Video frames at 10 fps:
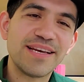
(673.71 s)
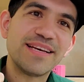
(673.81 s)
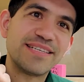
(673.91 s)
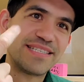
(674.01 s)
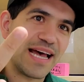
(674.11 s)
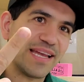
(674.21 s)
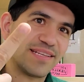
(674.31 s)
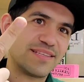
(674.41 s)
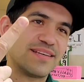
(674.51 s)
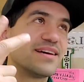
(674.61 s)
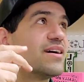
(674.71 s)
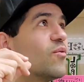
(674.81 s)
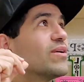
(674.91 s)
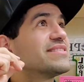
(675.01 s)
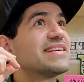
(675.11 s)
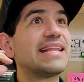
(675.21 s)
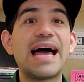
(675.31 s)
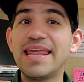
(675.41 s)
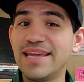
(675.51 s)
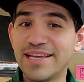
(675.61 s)
Sight, what's the
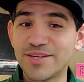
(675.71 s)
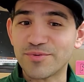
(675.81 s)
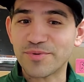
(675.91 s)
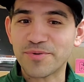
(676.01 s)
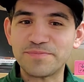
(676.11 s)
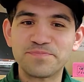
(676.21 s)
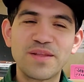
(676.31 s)
lighting in your room?